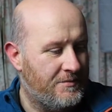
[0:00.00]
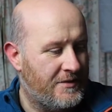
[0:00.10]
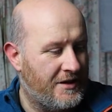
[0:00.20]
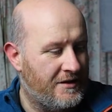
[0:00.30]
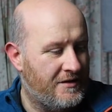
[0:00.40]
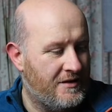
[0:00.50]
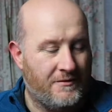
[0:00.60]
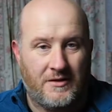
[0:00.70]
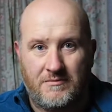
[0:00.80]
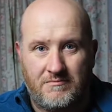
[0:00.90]
kind of
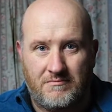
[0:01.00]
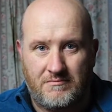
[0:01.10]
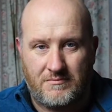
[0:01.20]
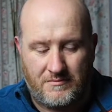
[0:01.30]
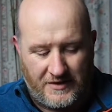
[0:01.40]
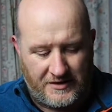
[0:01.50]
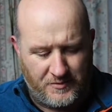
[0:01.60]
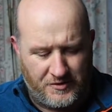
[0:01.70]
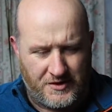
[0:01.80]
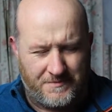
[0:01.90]
level
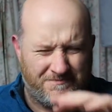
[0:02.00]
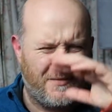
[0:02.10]
exposure.